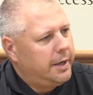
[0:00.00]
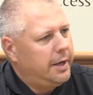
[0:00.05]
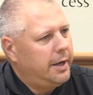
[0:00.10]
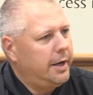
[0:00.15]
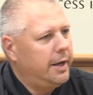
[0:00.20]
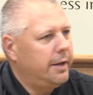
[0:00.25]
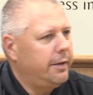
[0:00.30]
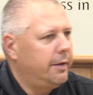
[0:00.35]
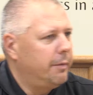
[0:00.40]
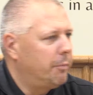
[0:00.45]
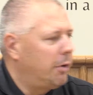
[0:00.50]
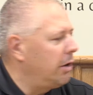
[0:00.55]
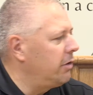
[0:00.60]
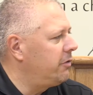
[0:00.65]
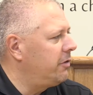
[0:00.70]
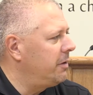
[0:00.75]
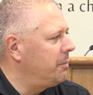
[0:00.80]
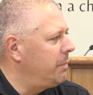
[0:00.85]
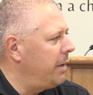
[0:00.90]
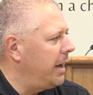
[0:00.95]
and the
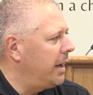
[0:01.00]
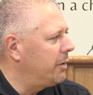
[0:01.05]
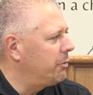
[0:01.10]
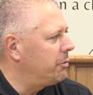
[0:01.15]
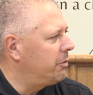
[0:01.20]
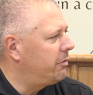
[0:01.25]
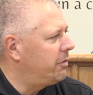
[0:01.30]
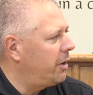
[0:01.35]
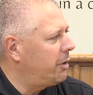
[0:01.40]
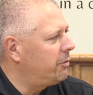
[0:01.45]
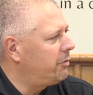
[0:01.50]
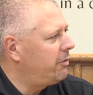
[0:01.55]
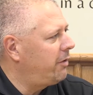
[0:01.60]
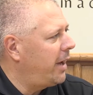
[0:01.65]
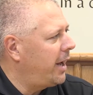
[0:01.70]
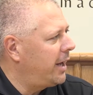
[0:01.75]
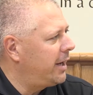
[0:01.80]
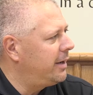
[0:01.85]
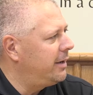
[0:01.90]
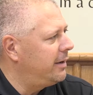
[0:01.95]
marching band was
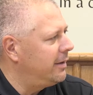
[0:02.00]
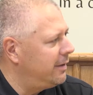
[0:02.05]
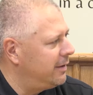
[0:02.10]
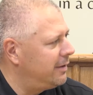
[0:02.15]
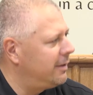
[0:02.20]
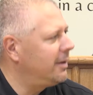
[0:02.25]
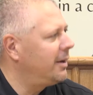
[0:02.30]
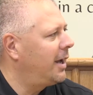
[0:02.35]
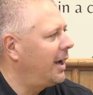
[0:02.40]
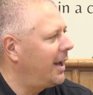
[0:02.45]
outside and